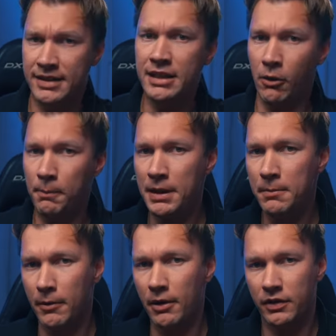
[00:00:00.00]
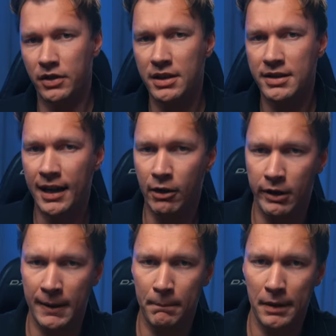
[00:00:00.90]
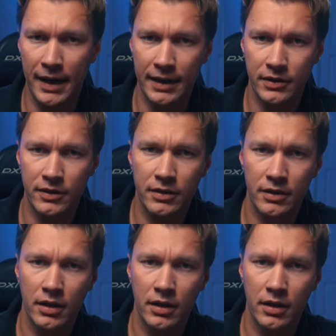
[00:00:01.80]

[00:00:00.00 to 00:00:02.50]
DLP policies that are in place.